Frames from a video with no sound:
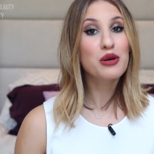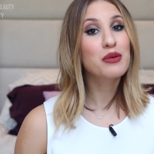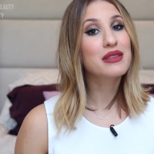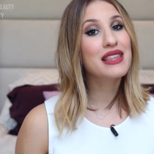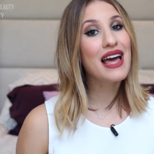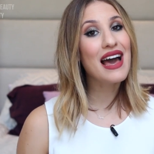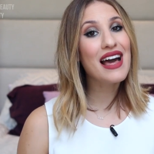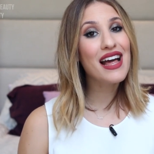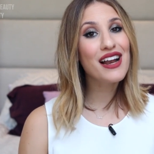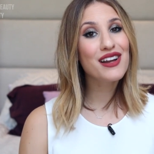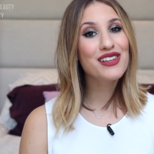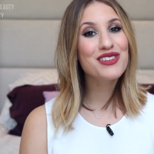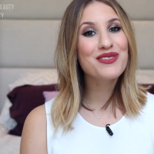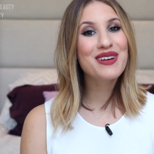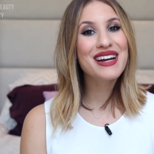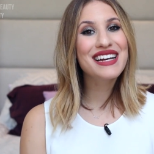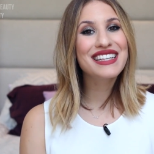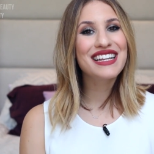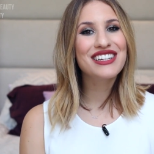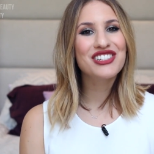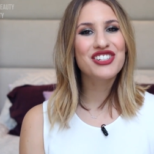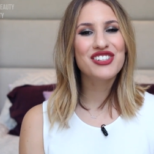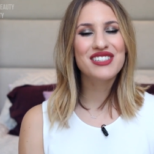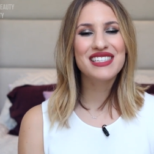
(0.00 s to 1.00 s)
so with that out of the way,
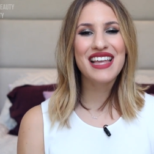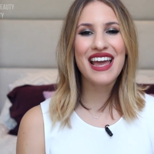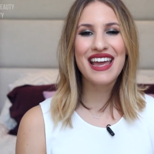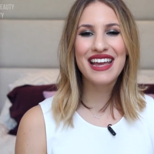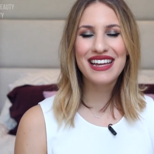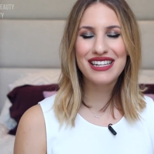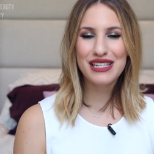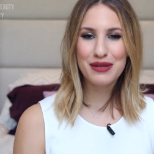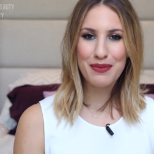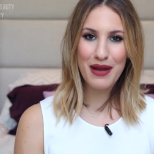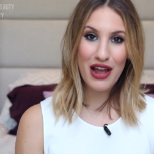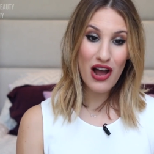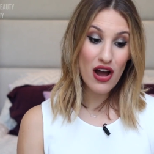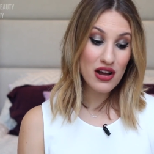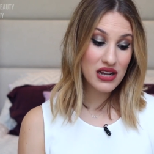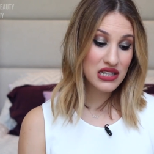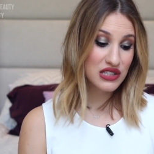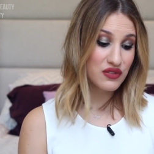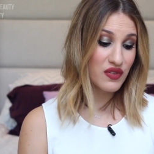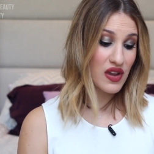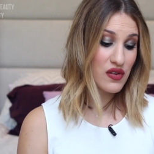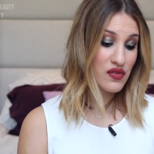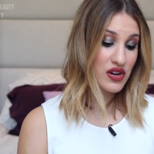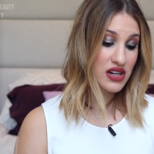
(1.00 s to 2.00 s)
let's just get into my
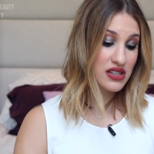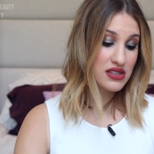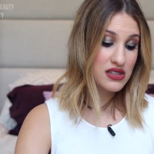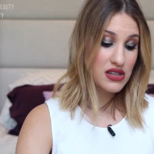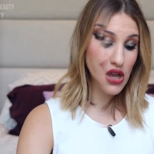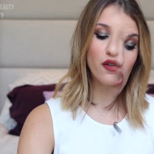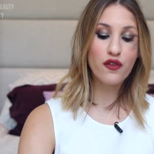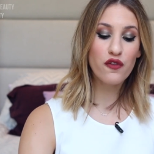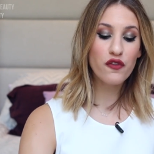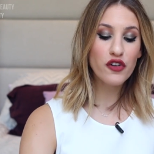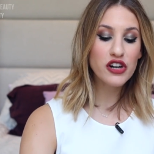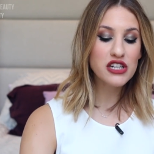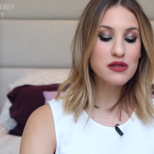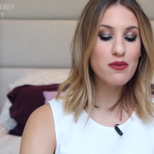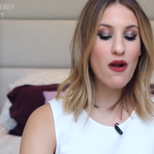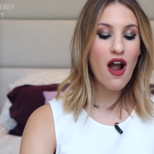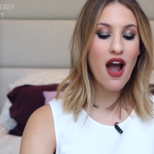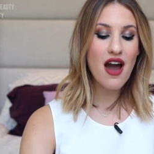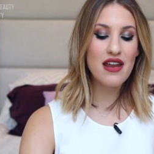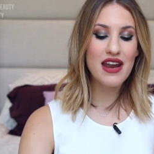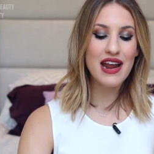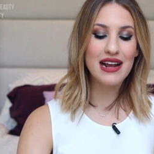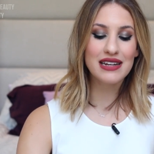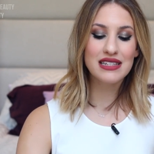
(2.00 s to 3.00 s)
August favorites. And the first
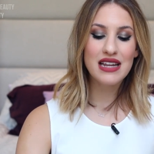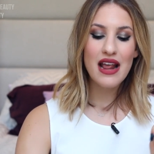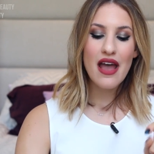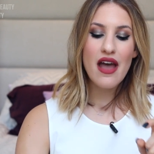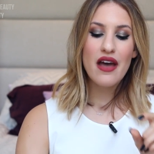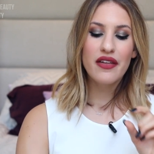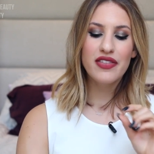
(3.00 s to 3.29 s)
product